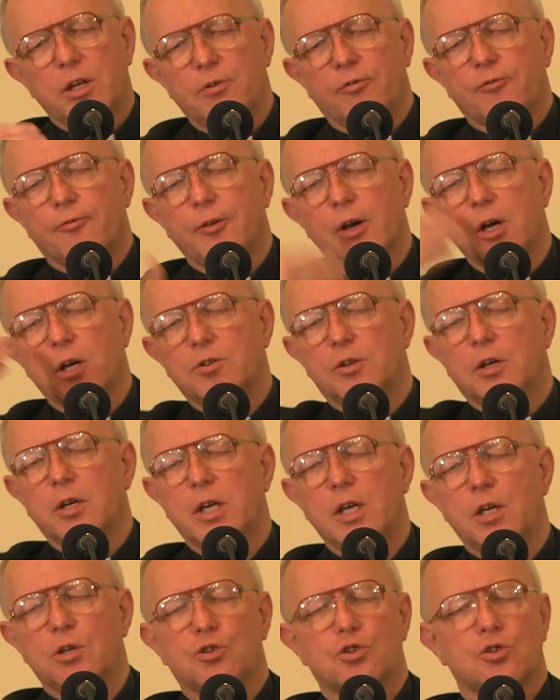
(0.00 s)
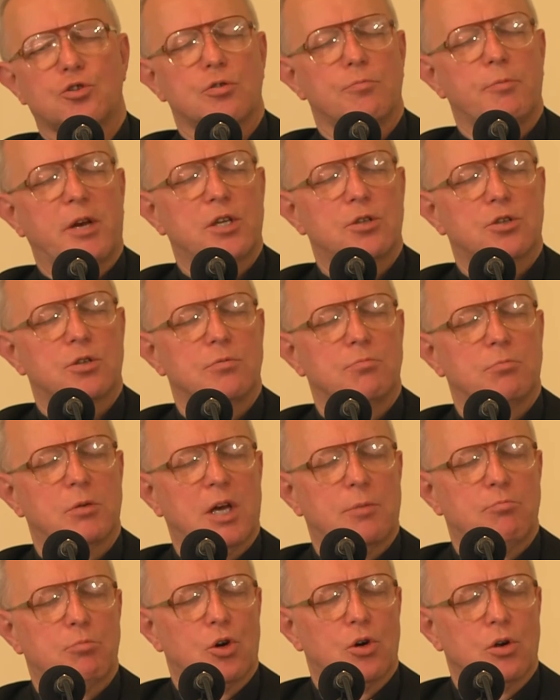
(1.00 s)
then a further instrumentum
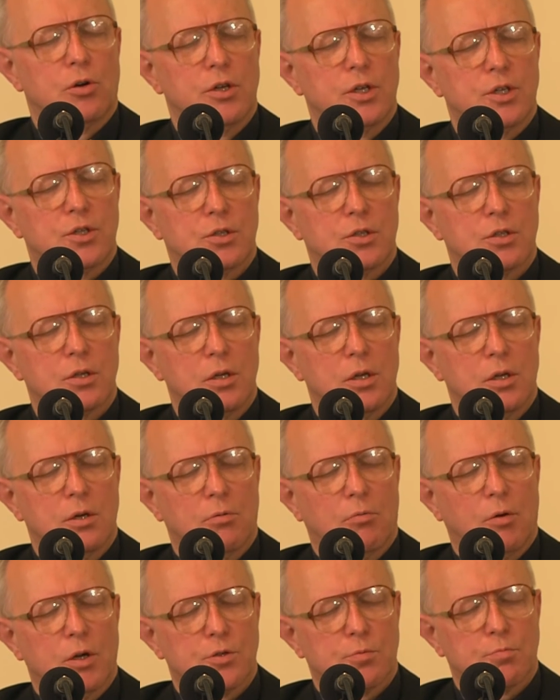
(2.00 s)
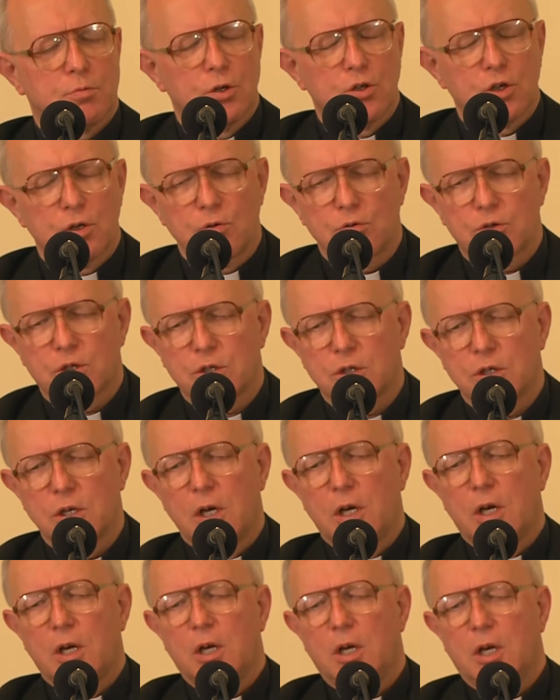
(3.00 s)
laboris was produced.
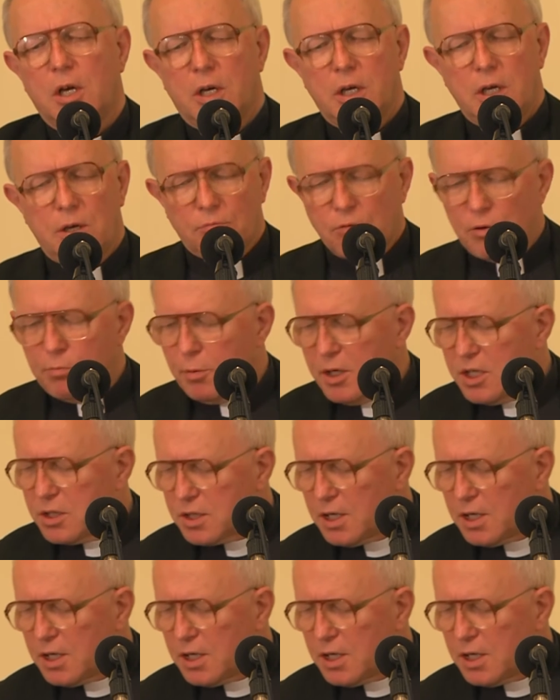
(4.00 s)
It would be